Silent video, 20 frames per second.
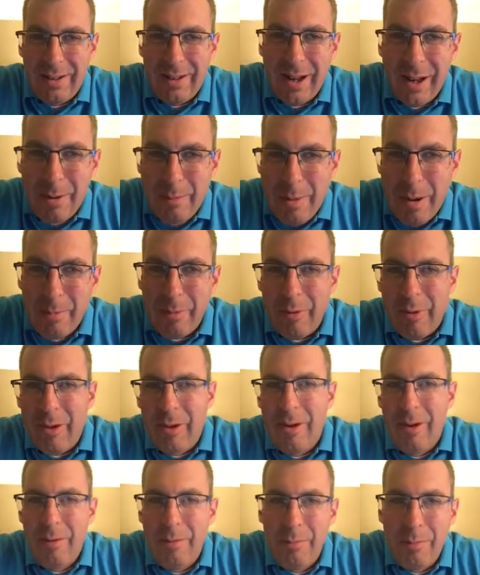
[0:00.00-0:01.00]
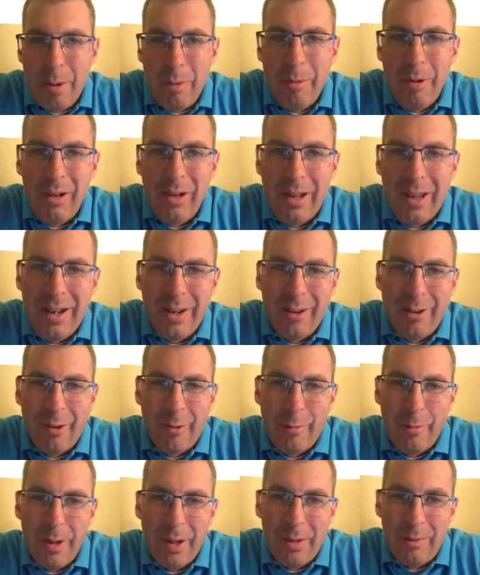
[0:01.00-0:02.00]
down memory lane a
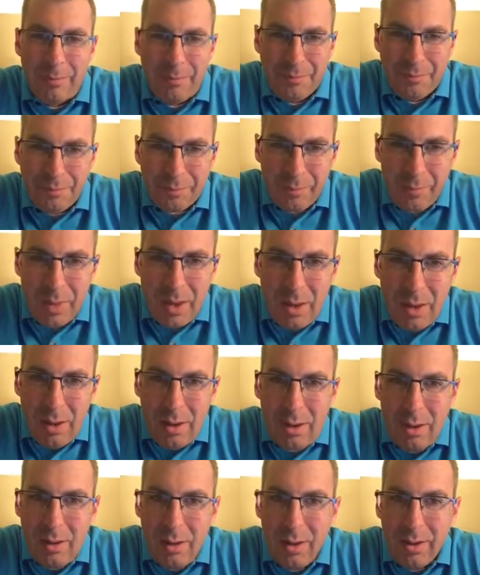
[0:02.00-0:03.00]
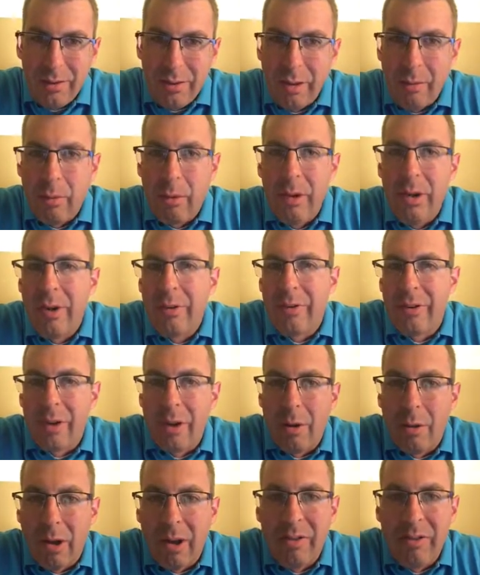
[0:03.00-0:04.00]
little bit. Several years
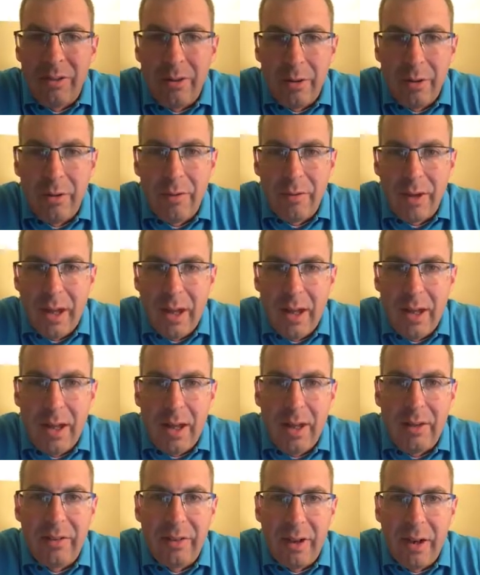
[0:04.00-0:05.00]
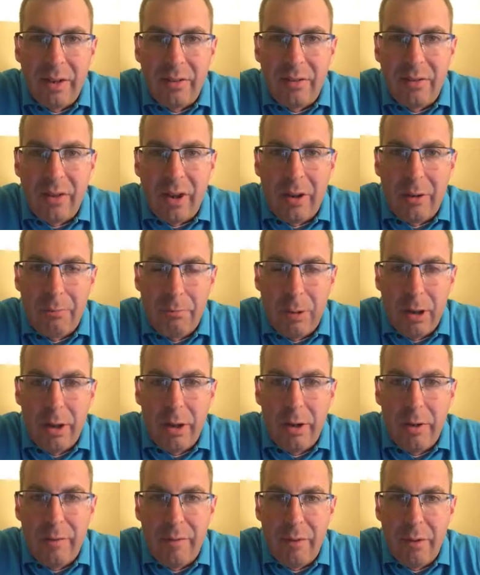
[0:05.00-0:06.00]
ago, I served as an exercise
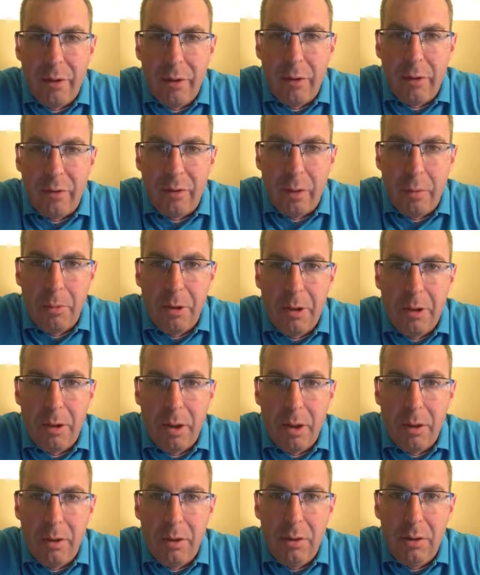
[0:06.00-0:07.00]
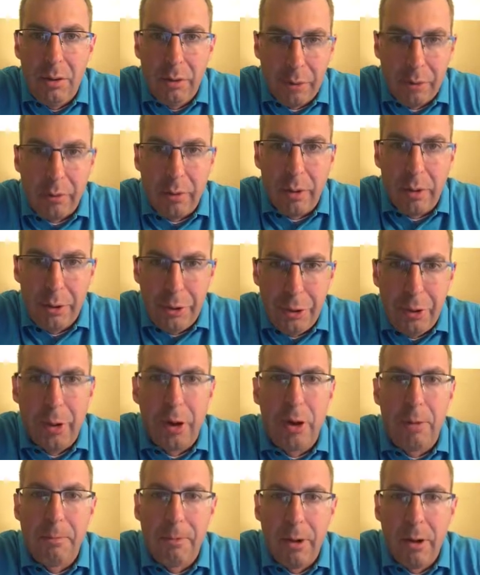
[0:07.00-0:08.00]
planner for U.S. Army USERA
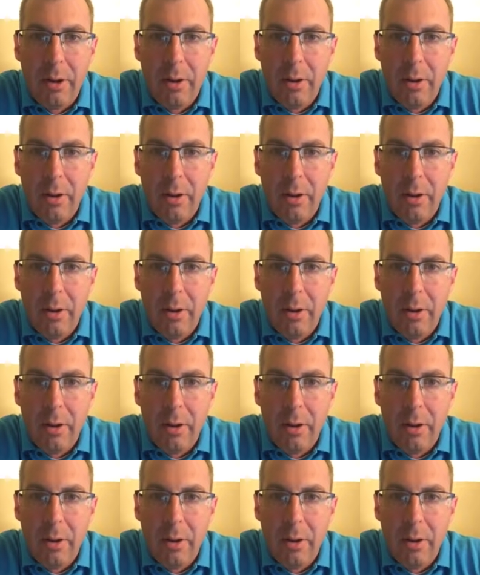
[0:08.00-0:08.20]
Europe